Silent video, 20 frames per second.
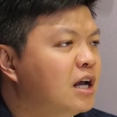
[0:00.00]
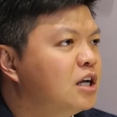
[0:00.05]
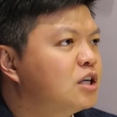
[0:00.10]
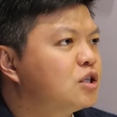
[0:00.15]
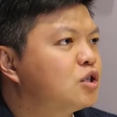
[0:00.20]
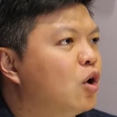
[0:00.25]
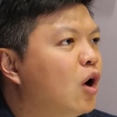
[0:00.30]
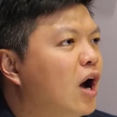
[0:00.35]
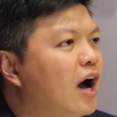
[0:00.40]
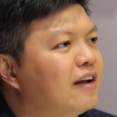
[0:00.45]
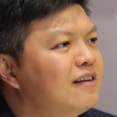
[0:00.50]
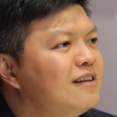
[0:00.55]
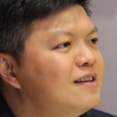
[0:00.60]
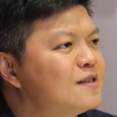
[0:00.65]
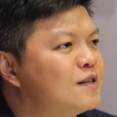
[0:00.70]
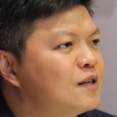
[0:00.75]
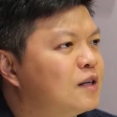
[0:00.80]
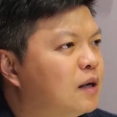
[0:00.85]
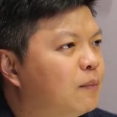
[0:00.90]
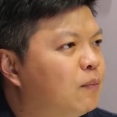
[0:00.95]
So other than
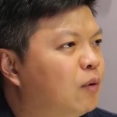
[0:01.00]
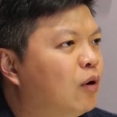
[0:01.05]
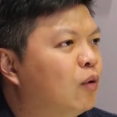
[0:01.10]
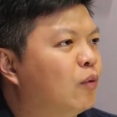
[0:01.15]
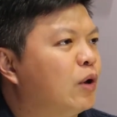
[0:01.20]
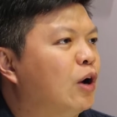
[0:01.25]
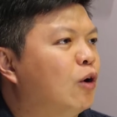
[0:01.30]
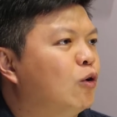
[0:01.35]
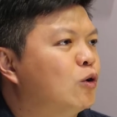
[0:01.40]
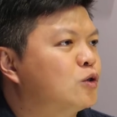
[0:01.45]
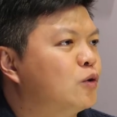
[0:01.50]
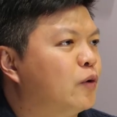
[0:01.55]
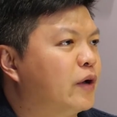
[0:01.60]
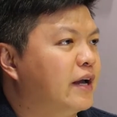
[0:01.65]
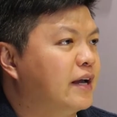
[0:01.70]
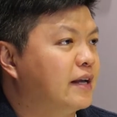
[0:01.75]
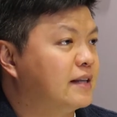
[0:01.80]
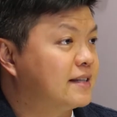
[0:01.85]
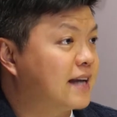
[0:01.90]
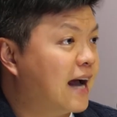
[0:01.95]
Singapore, we are also
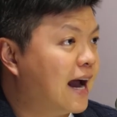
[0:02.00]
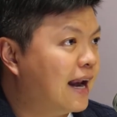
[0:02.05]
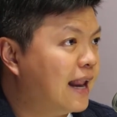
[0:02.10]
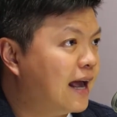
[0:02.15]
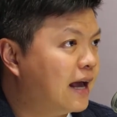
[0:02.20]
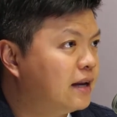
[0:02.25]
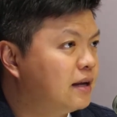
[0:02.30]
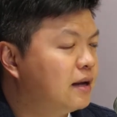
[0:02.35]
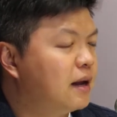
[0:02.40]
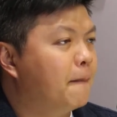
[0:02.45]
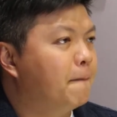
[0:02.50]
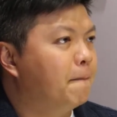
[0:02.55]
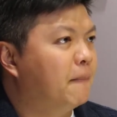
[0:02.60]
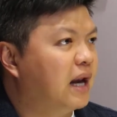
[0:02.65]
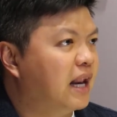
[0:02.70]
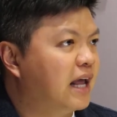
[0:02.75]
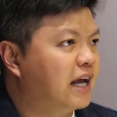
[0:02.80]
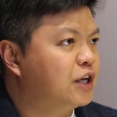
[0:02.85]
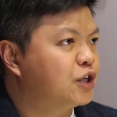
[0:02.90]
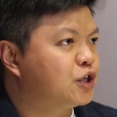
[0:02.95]
in Thailand,
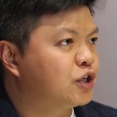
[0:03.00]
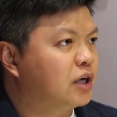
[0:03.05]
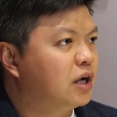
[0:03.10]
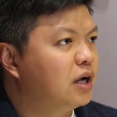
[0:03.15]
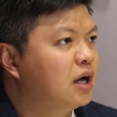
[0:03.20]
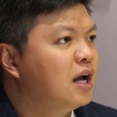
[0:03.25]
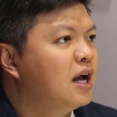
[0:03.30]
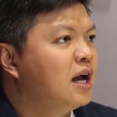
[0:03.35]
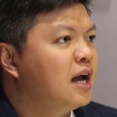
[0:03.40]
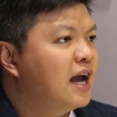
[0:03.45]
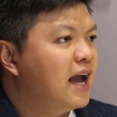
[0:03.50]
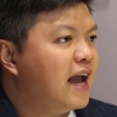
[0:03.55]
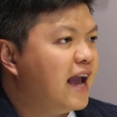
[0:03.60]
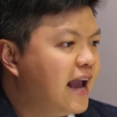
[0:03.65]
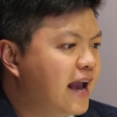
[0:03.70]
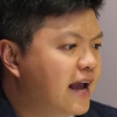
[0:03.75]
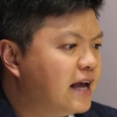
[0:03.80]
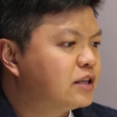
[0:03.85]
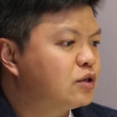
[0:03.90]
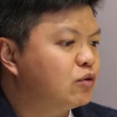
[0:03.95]
Malaysia,
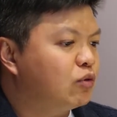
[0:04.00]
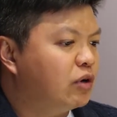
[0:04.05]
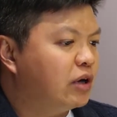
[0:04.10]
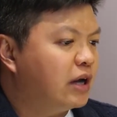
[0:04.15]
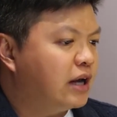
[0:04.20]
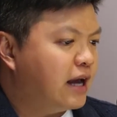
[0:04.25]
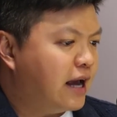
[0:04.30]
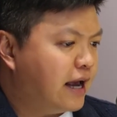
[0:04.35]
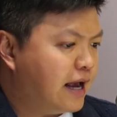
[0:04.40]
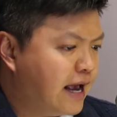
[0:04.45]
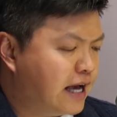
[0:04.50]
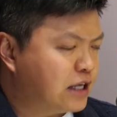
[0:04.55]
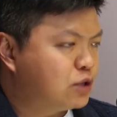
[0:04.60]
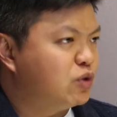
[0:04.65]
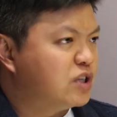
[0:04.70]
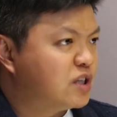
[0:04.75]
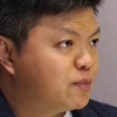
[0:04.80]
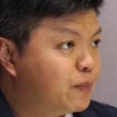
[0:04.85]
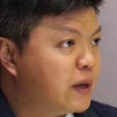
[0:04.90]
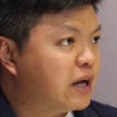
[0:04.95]
and as
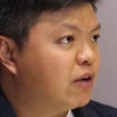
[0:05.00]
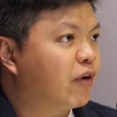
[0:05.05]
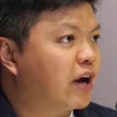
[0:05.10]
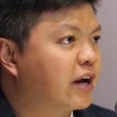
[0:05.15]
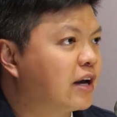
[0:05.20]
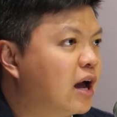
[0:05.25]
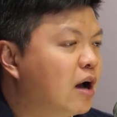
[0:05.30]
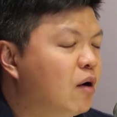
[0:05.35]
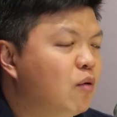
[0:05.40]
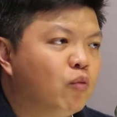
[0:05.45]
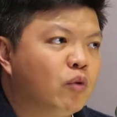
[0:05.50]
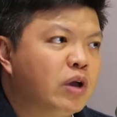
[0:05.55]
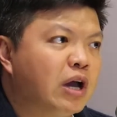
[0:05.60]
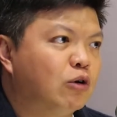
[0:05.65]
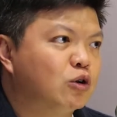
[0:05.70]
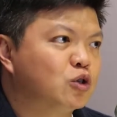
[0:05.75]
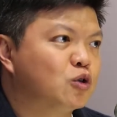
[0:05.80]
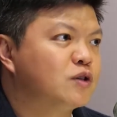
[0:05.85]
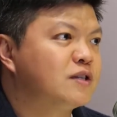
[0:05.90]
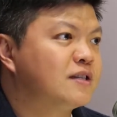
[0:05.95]
we speak right now, we are
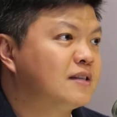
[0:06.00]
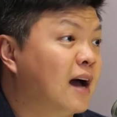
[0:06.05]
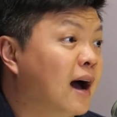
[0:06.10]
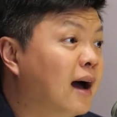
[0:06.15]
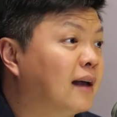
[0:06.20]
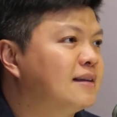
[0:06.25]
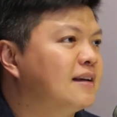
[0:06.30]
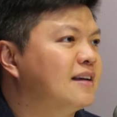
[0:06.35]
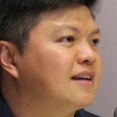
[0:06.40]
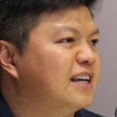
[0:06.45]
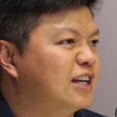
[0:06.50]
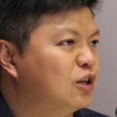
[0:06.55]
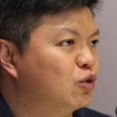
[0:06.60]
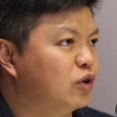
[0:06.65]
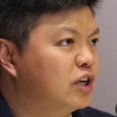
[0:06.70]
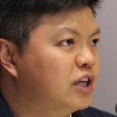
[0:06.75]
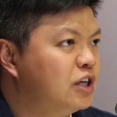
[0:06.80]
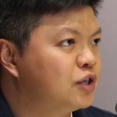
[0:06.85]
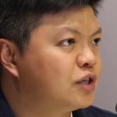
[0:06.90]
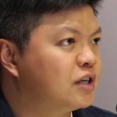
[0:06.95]
also starting
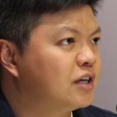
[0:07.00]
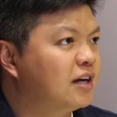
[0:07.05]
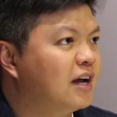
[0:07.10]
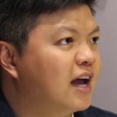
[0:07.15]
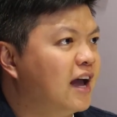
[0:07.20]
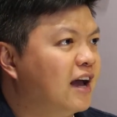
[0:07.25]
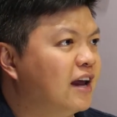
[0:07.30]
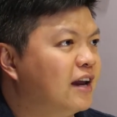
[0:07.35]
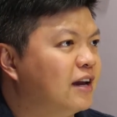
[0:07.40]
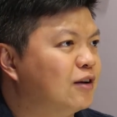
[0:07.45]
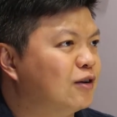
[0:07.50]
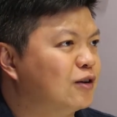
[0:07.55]
Indonesia and